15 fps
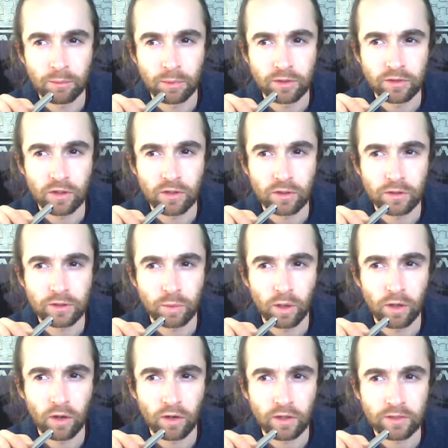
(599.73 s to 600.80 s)
But so long as
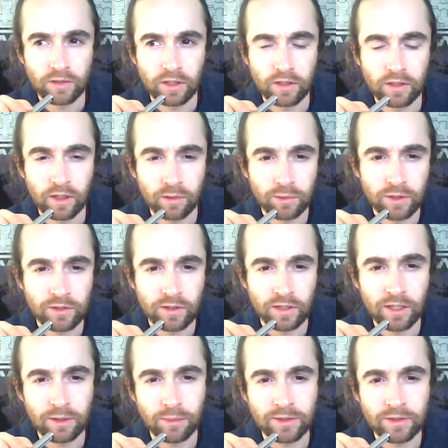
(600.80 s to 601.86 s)
we're locked in, I'm just a
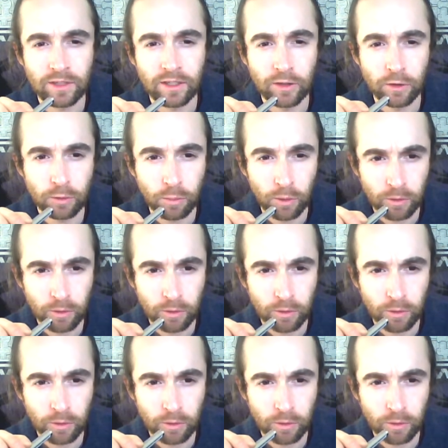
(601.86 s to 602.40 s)
limited little